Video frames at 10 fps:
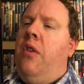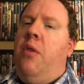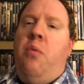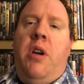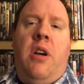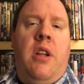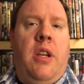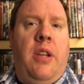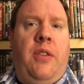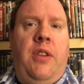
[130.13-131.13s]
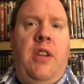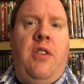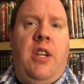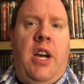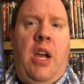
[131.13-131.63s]
Some weird
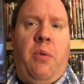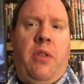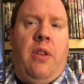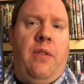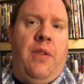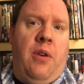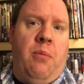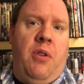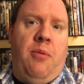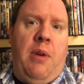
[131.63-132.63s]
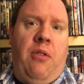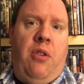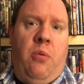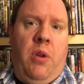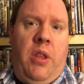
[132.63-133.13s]
CGI with this film,
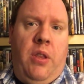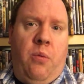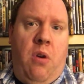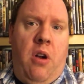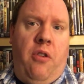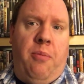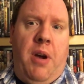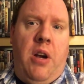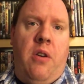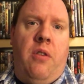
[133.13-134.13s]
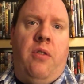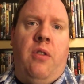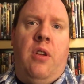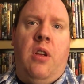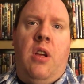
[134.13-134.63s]
especially with the water
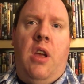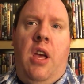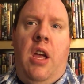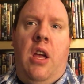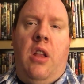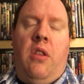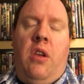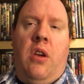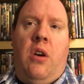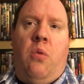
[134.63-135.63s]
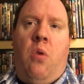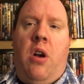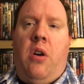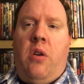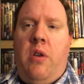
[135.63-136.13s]
spiders and the
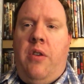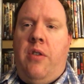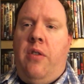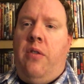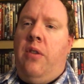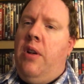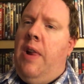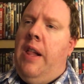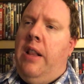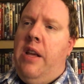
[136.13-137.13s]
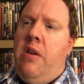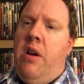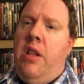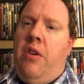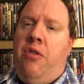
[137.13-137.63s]
water creatures. Later
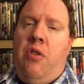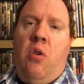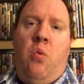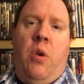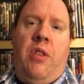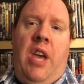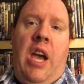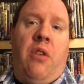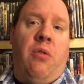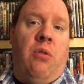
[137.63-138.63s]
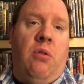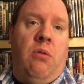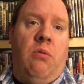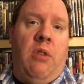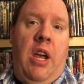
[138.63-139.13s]
on, they show what the
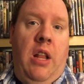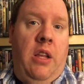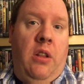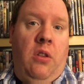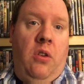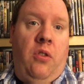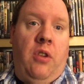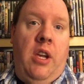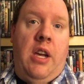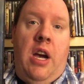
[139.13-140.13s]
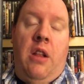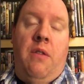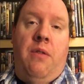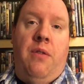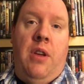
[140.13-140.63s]
actual alien looks like out
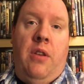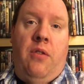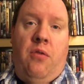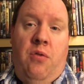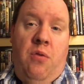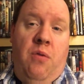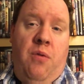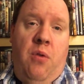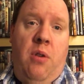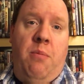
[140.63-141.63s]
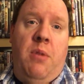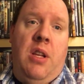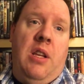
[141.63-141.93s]
of its true form.